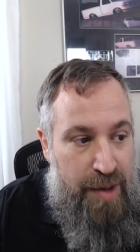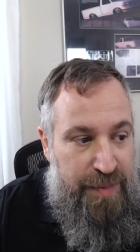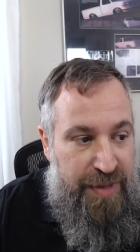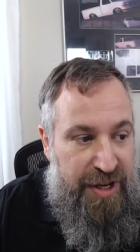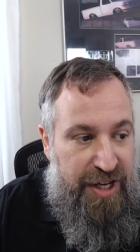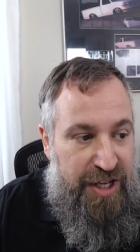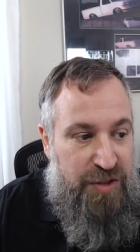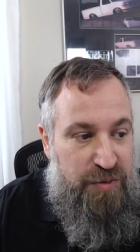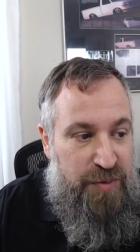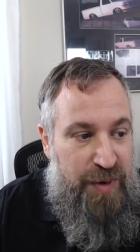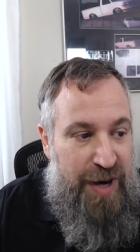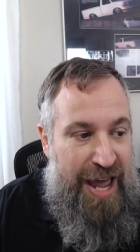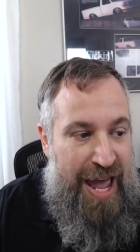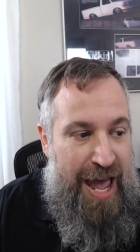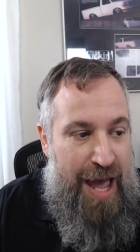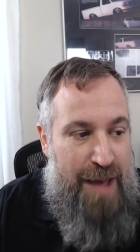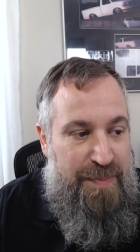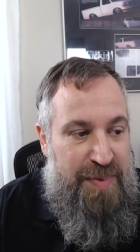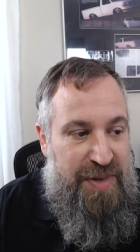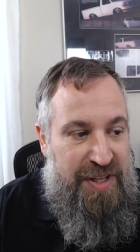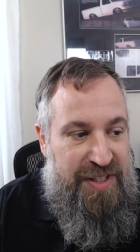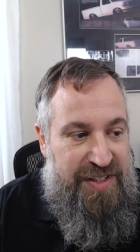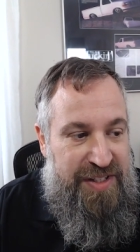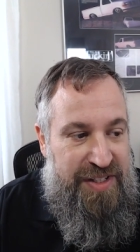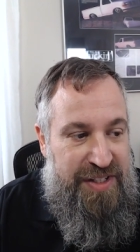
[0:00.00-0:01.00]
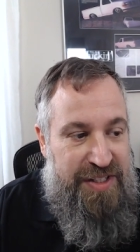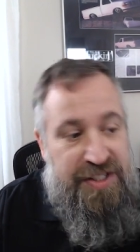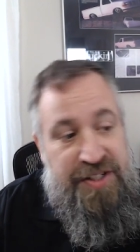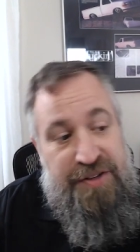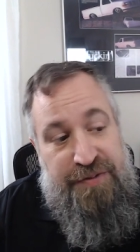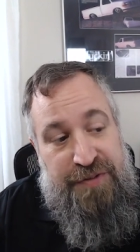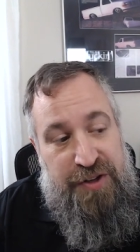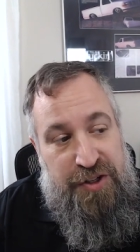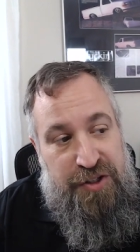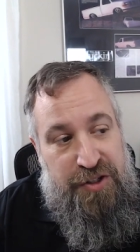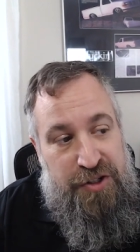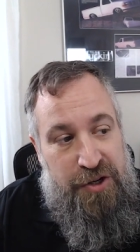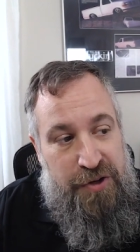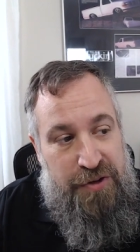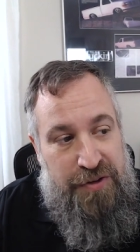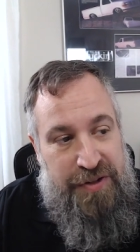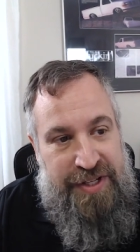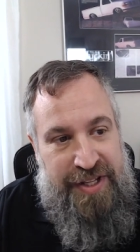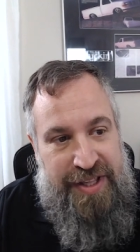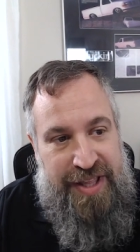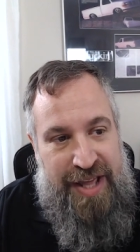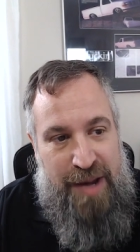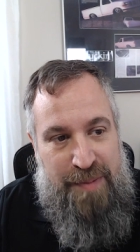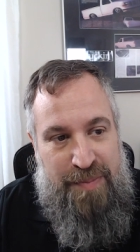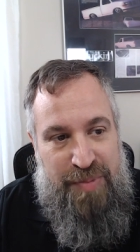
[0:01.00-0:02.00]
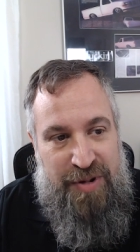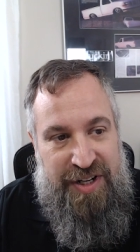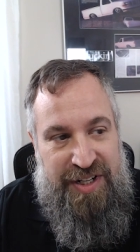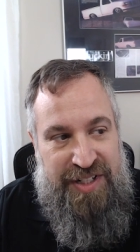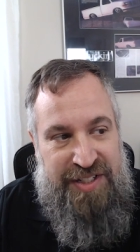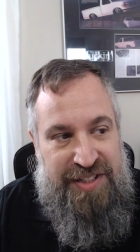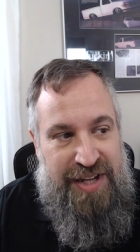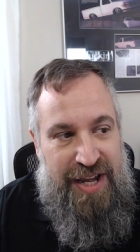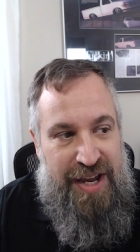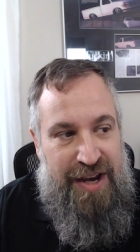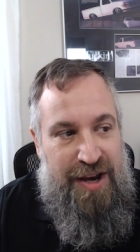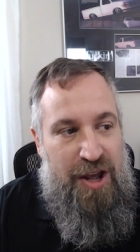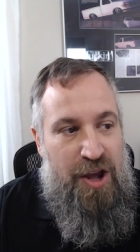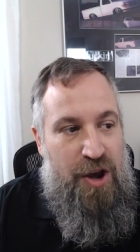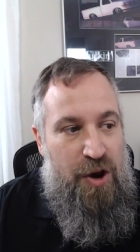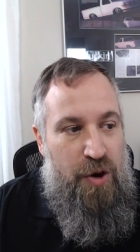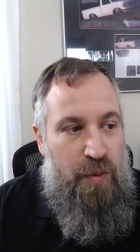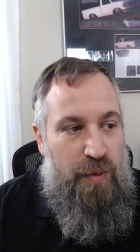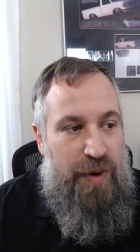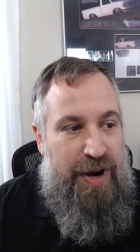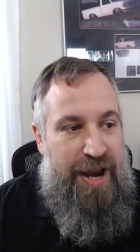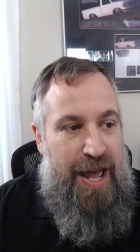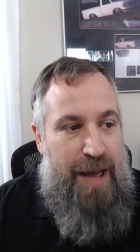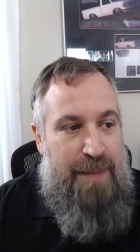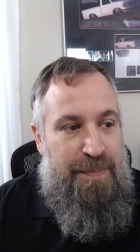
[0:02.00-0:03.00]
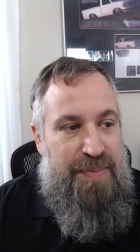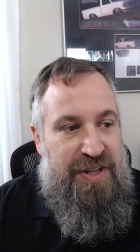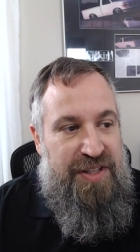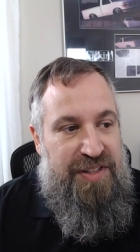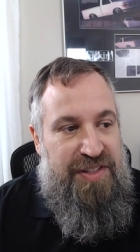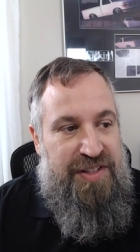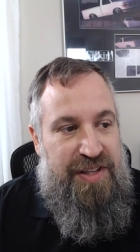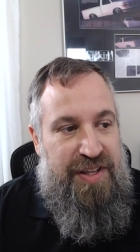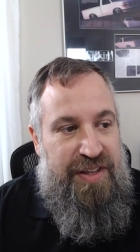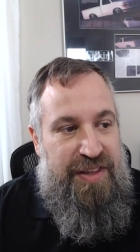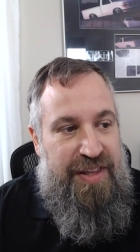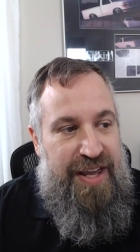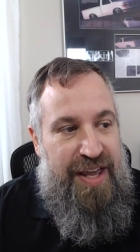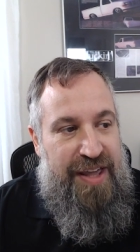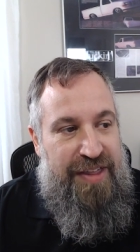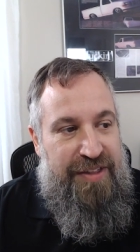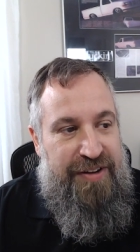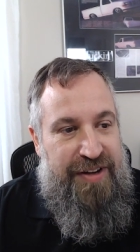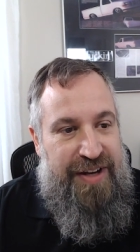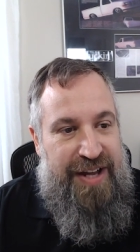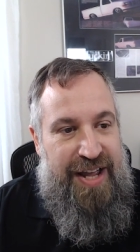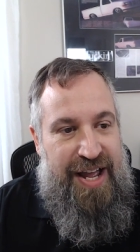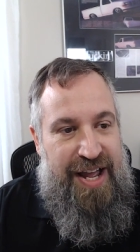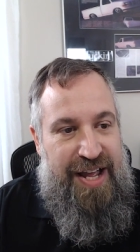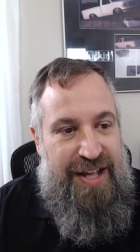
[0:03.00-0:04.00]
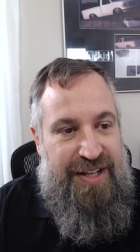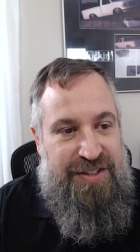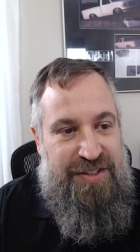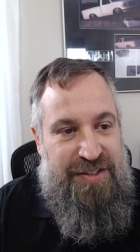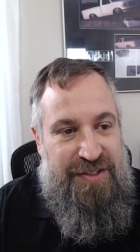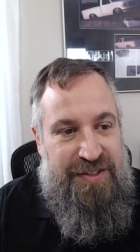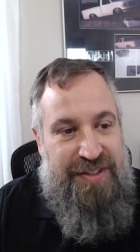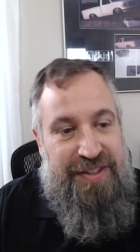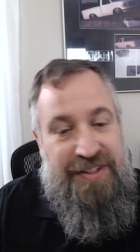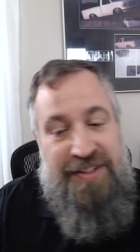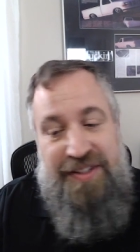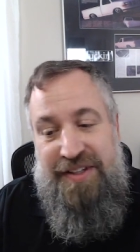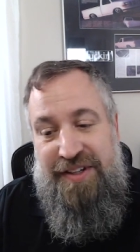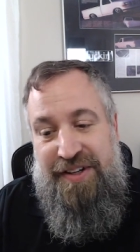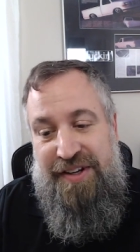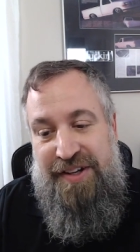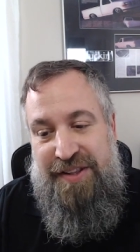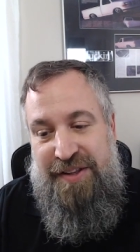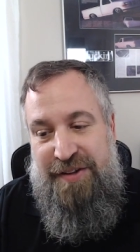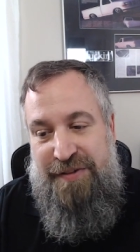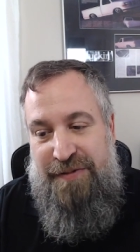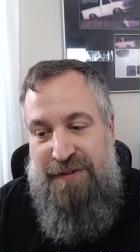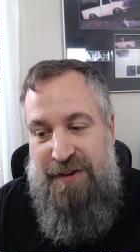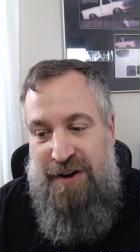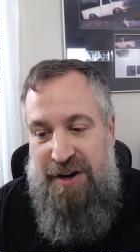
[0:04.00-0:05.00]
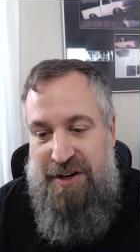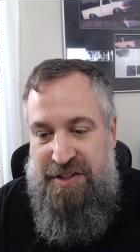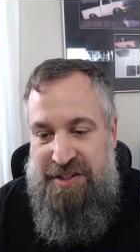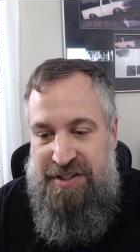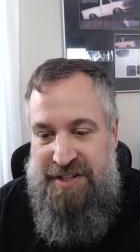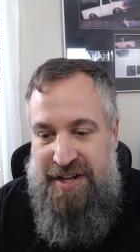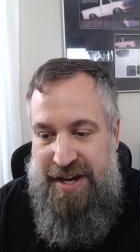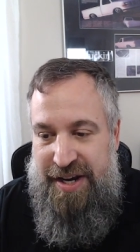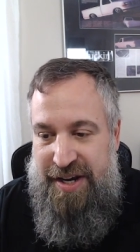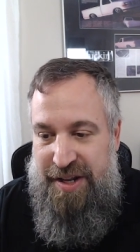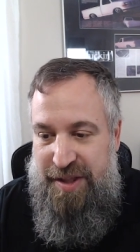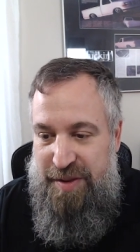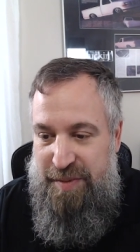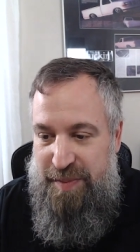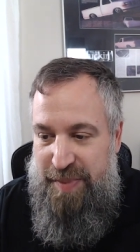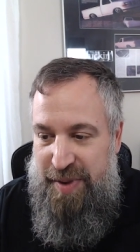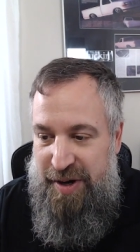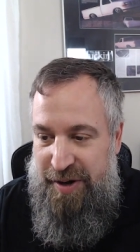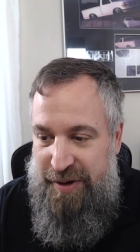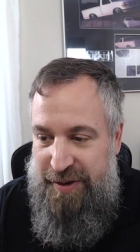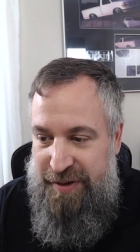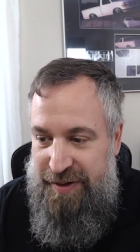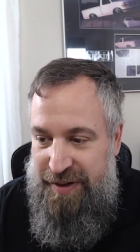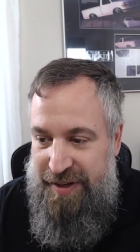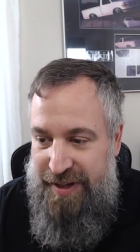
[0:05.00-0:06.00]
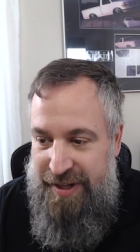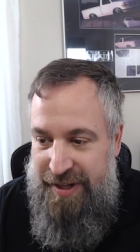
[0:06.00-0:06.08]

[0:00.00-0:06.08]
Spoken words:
Because what happens is, if you tune to that preset, what happens to the other guys on the far side of the boat?